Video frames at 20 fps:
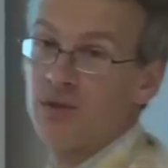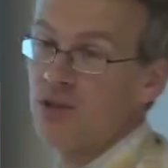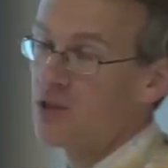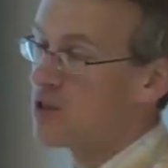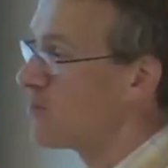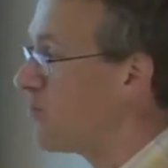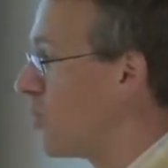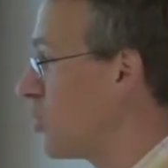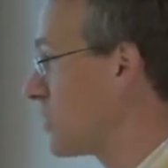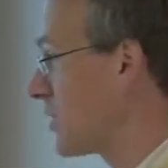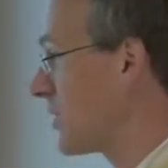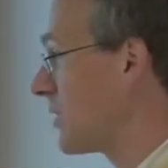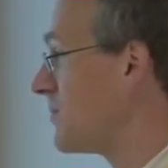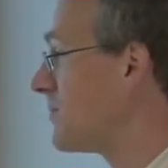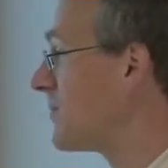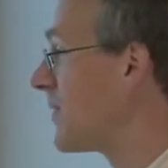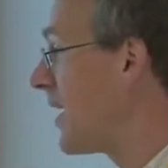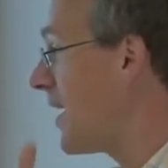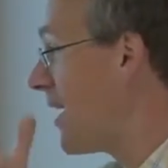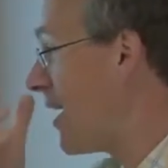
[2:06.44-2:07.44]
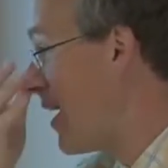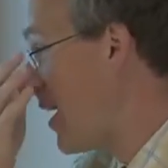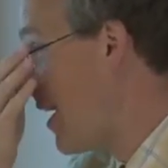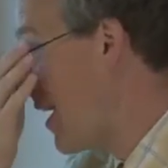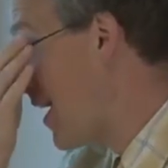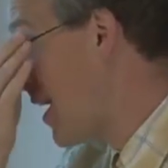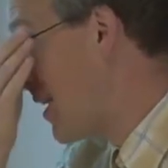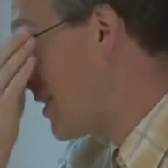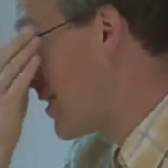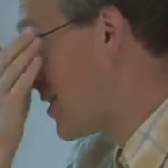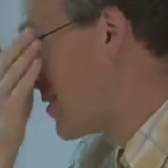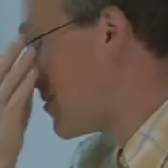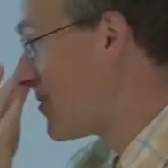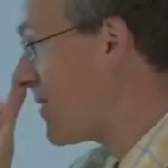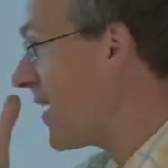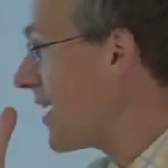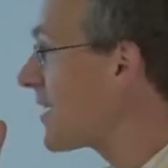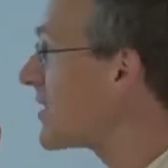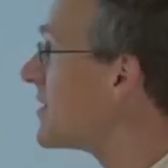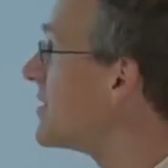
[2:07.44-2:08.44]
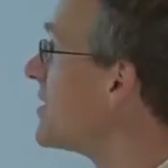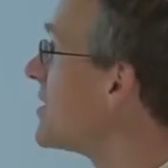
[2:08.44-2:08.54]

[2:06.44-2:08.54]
this model. And in fact,